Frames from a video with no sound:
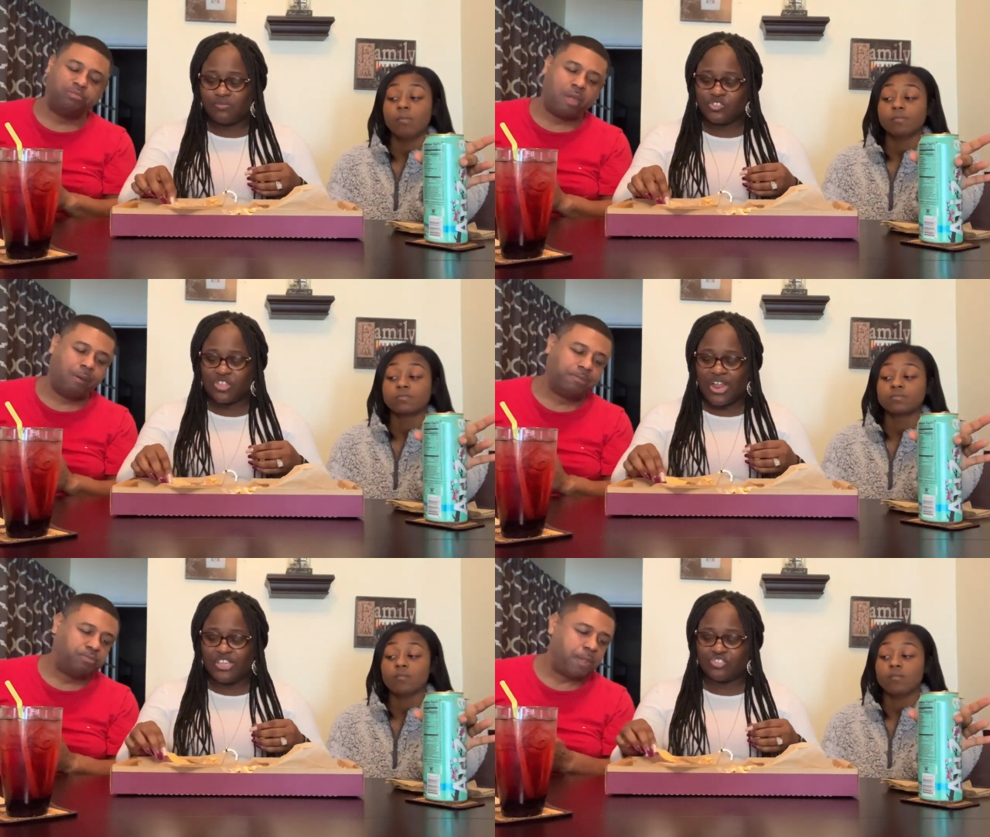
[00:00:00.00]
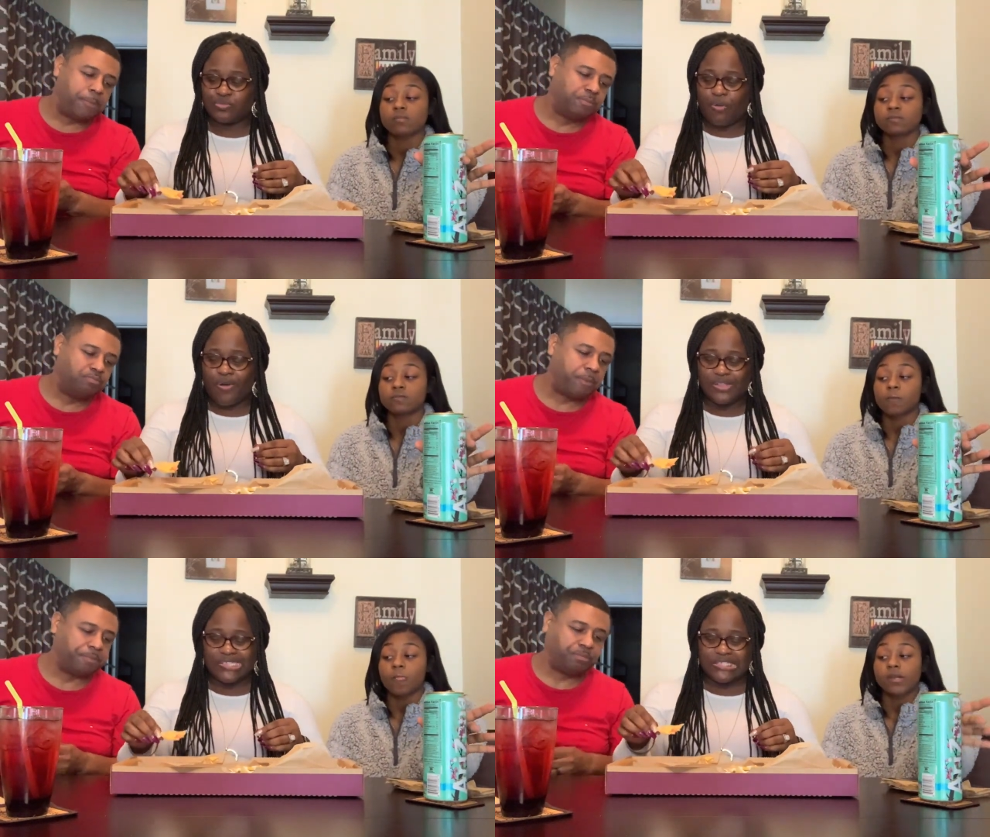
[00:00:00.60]
Speaker 1: It's not like
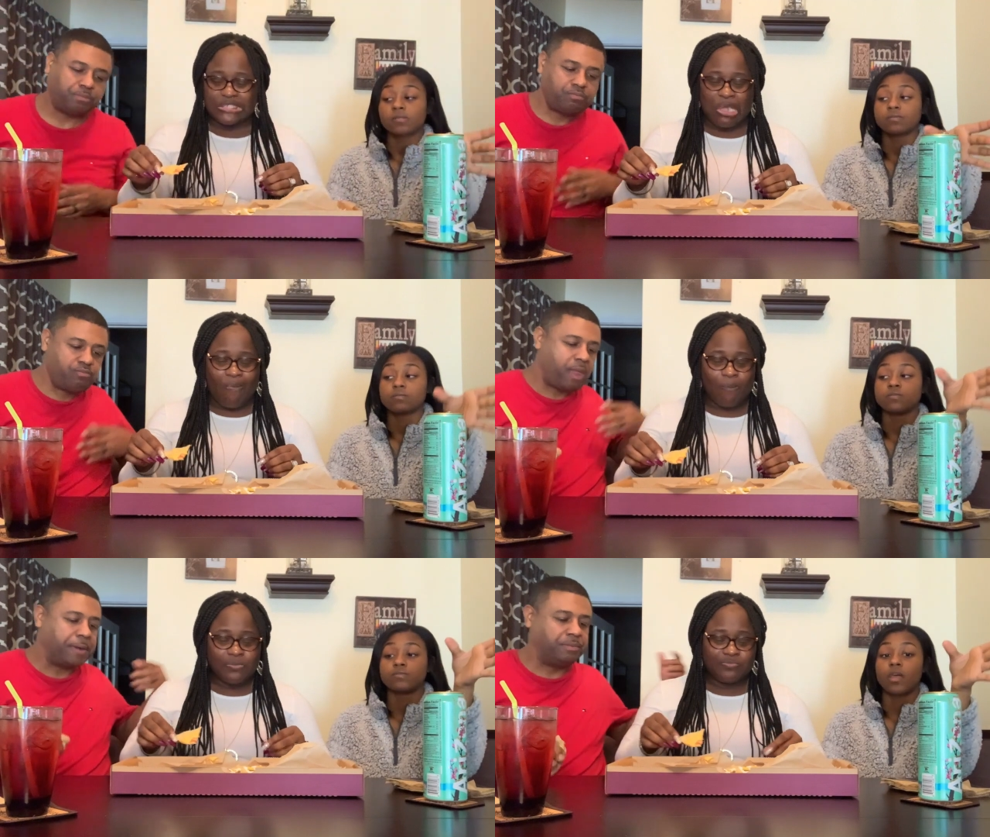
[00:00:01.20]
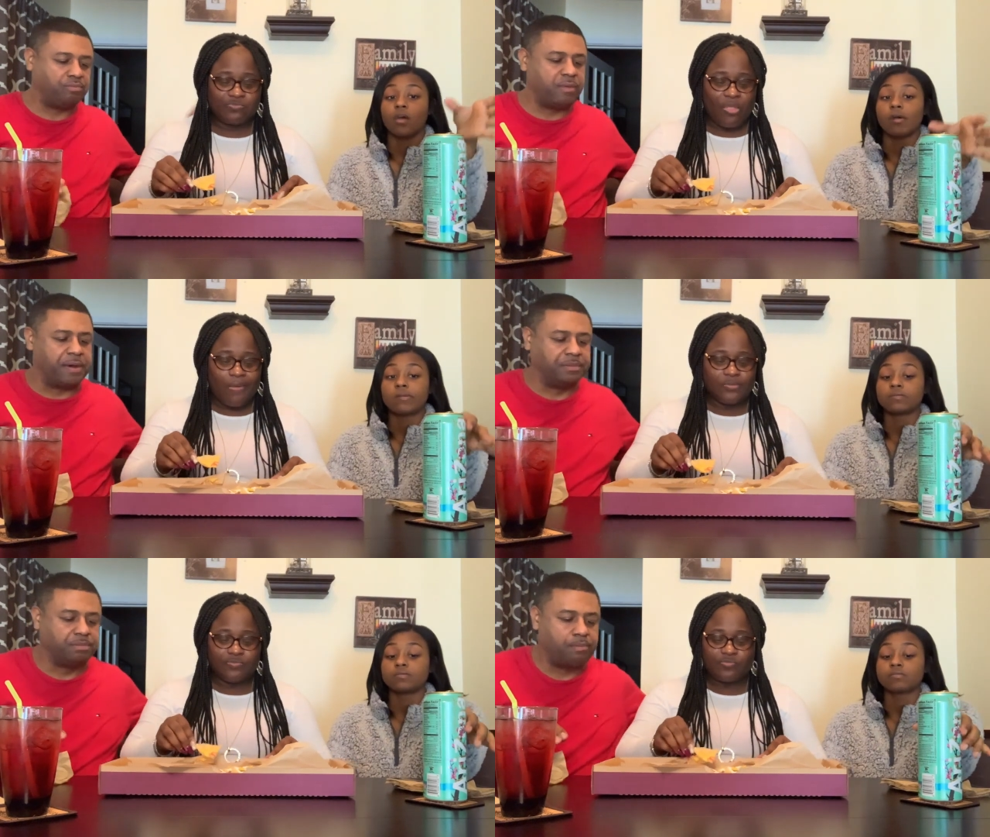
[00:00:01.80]
Chipotle? No.
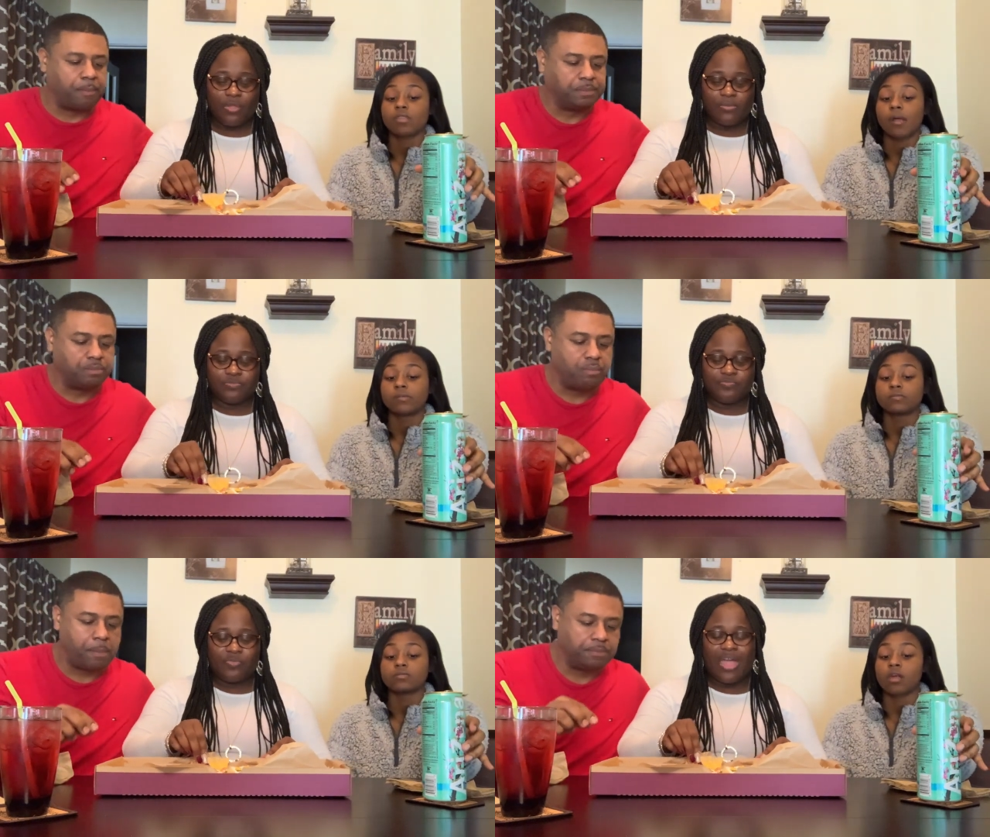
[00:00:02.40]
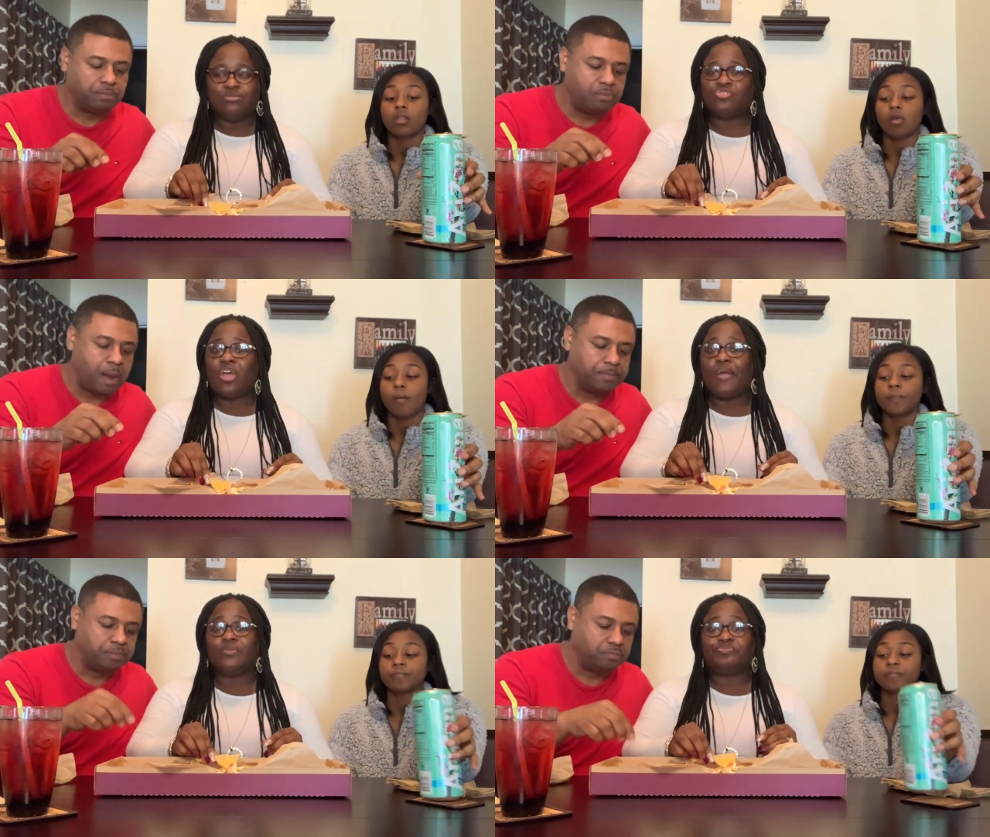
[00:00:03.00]
I'm
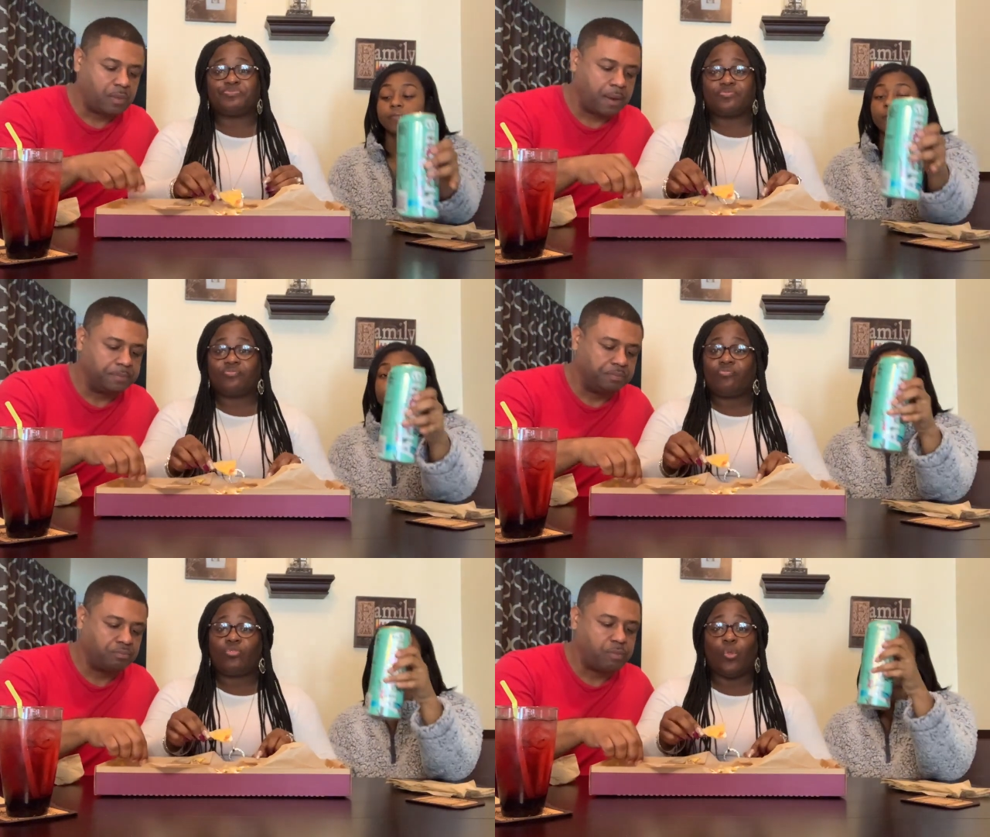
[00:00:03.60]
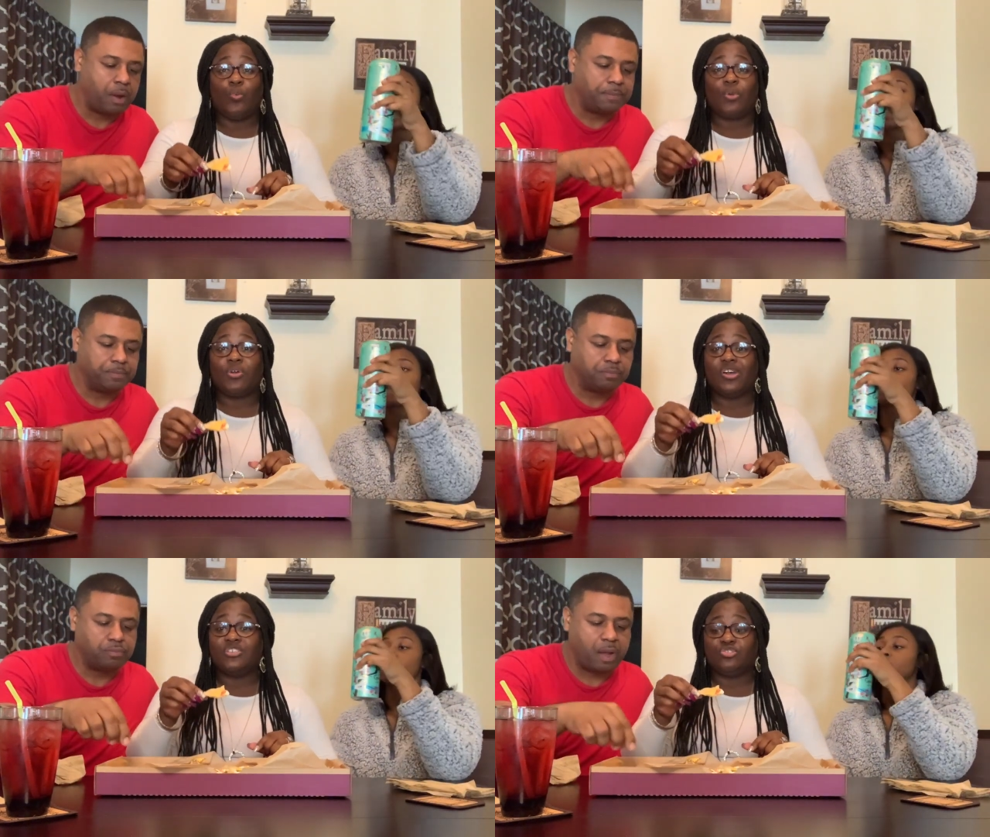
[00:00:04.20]
sorry. We were
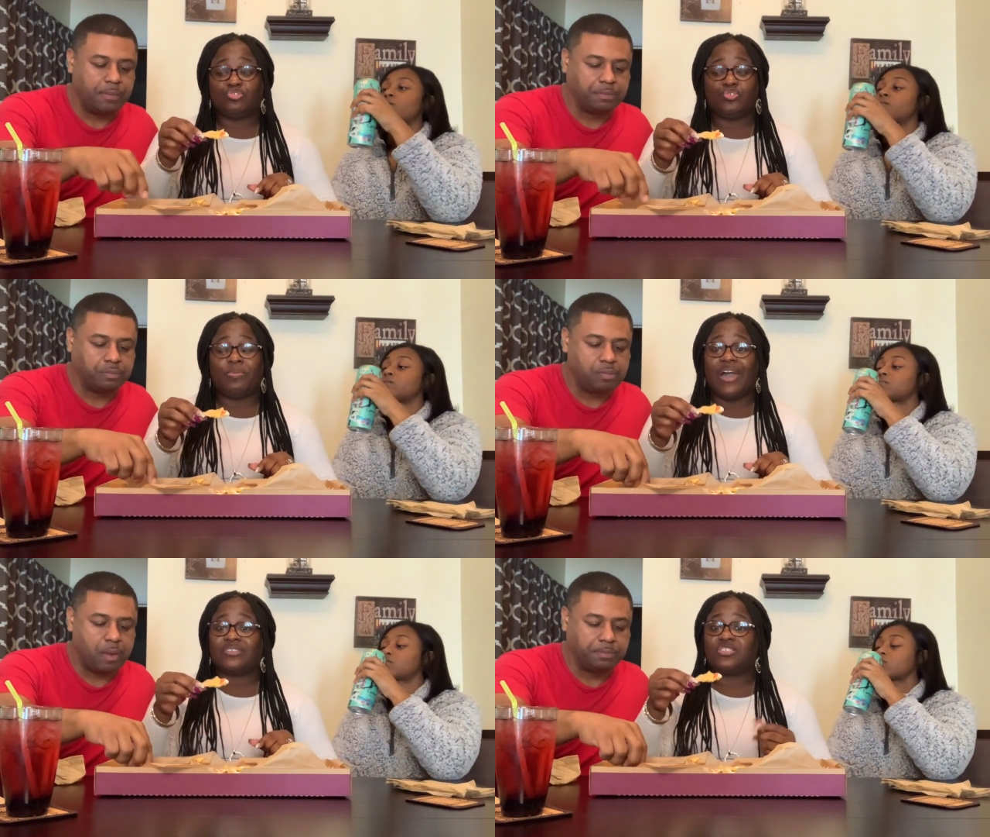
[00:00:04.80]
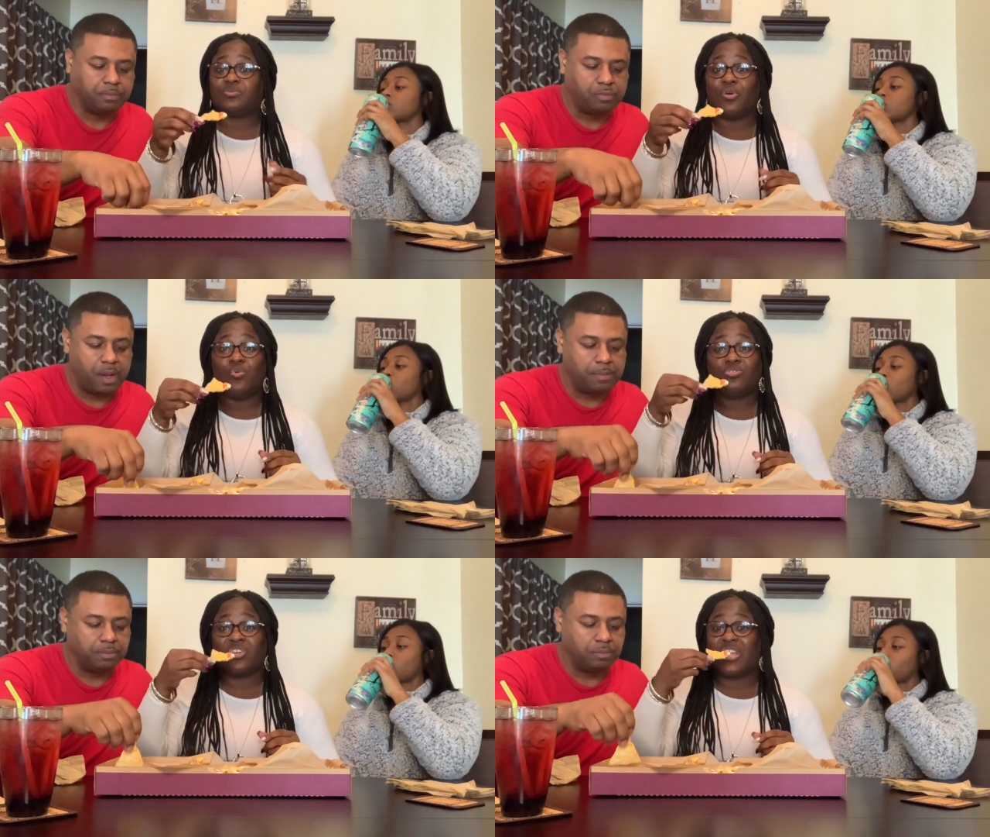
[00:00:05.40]
going to do two boxes, but who
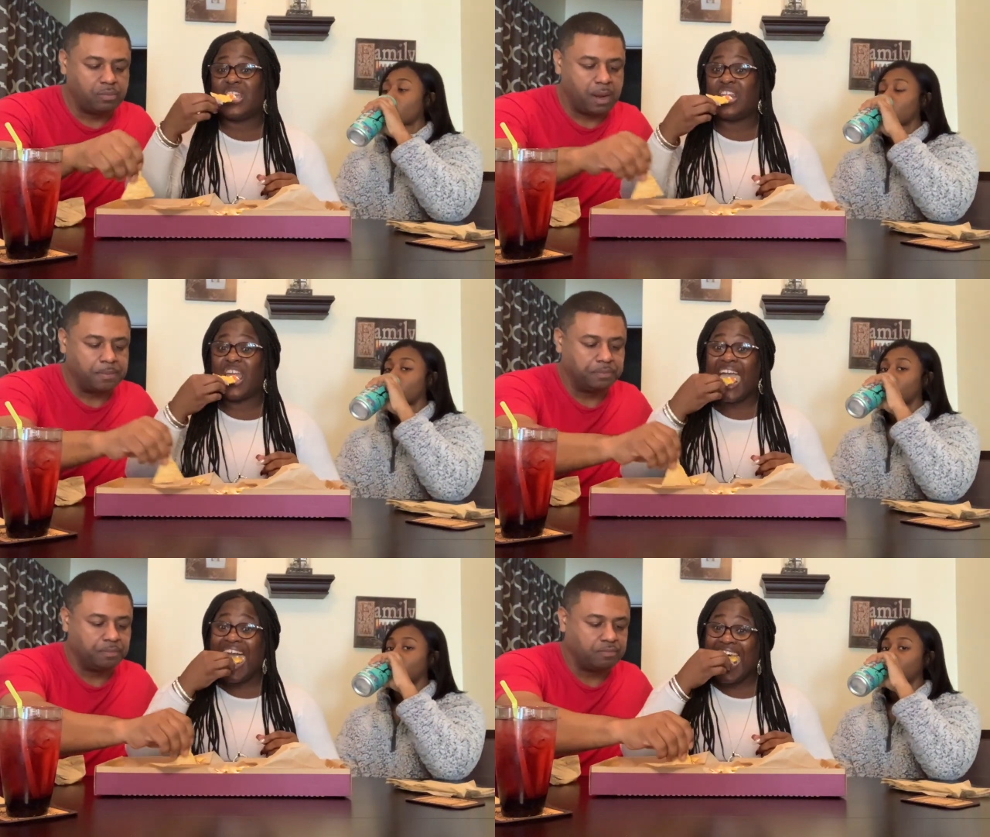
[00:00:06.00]
was going to eat it?